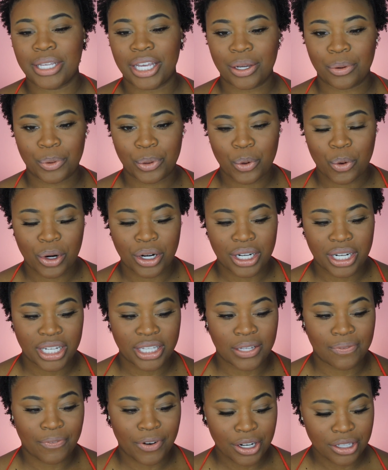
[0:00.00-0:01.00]
I recorded
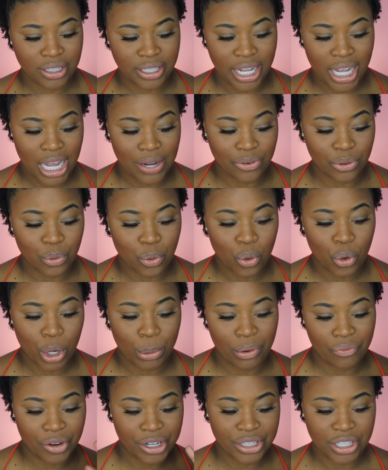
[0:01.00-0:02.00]
it the first day I ever wore it,
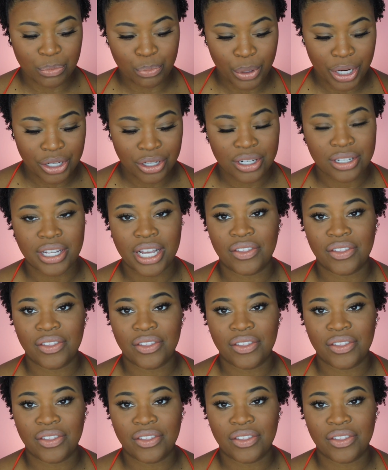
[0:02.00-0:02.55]
my first impressions,